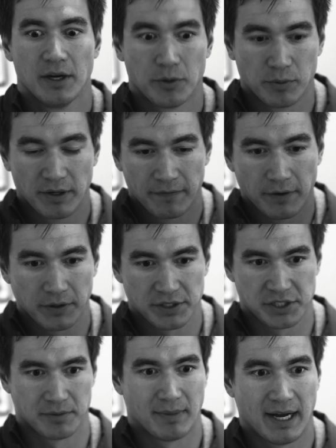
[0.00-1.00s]

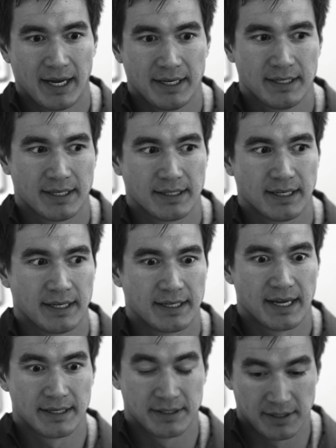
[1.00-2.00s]
refocus your mind and
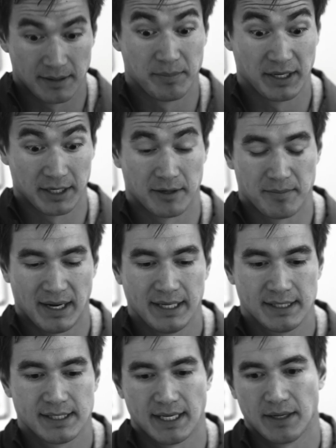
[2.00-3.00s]
get into the beginner
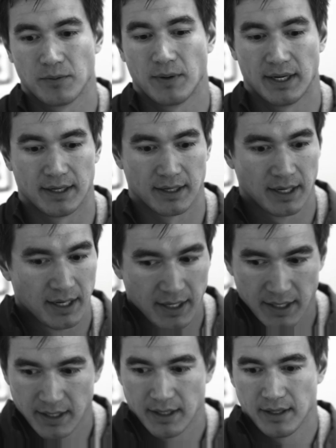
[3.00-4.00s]
mindset where,
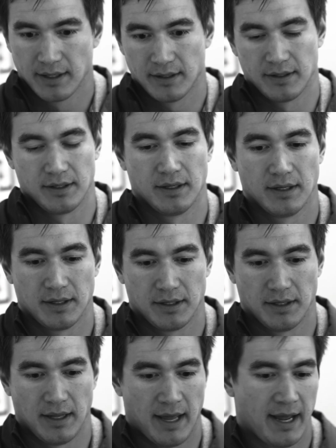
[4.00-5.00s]

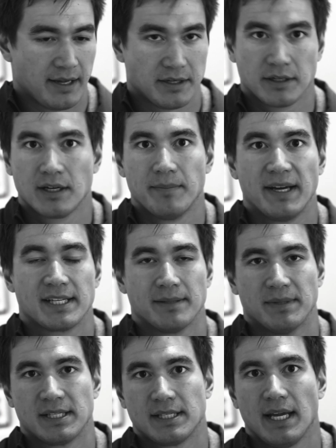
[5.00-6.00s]
hey, you're gonna make some
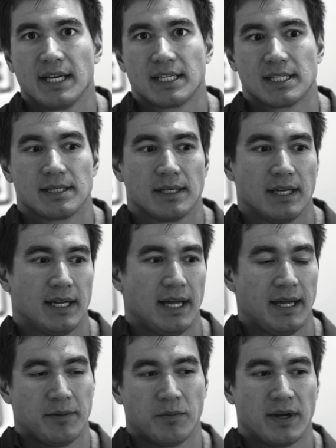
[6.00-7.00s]
mistakes
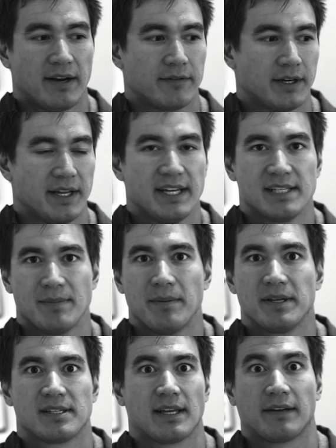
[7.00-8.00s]
at whatever it is.
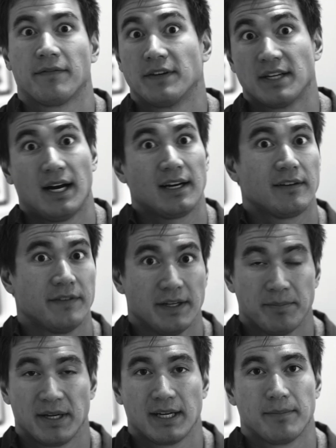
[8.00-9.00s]
Maybe it's like photography.
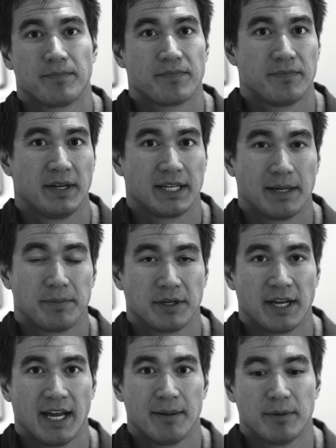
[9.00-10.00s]
Pick up your
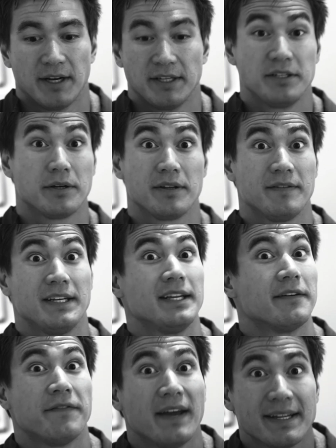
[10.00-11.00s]
camera, and you don't even need
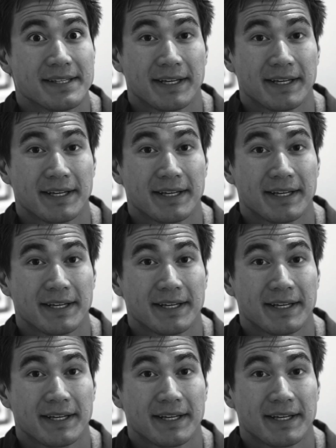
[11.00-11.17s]
a fancy